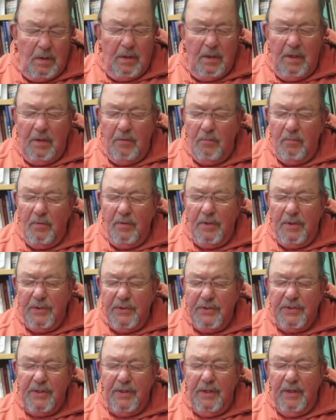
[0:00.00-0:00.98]
It
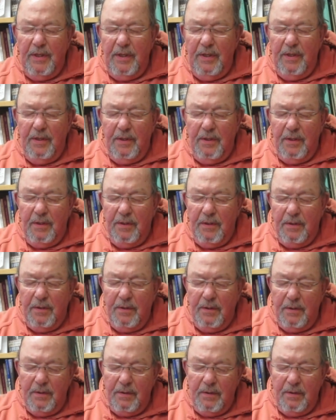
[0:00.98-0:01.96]
was
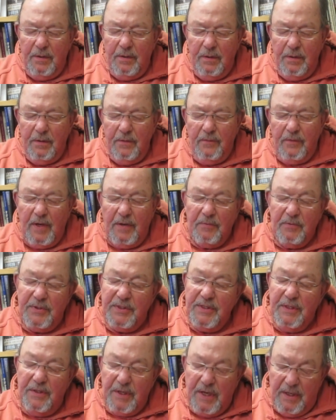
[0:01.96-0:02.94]
in That
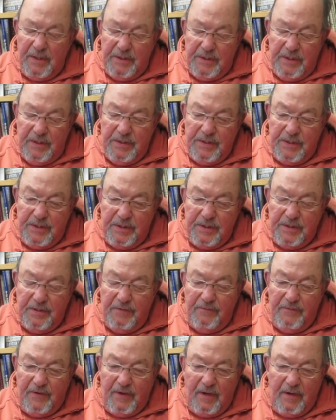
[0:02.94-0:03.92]
was in
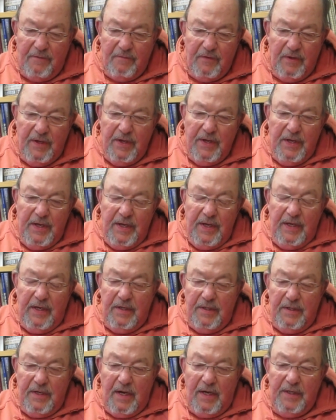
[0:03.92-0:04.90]
1965.
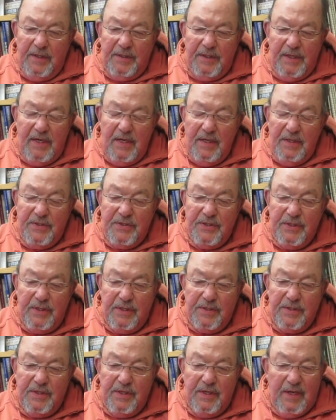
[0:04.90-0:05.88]
In
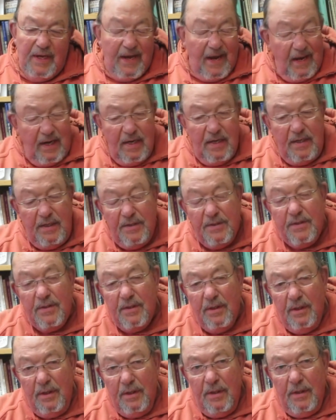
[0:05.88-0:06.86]

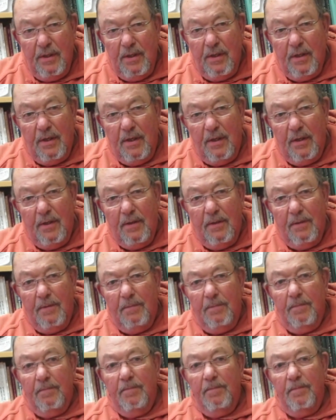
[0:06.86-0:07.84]
1968,
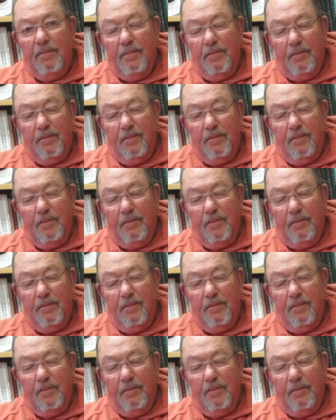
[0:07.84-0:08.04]
I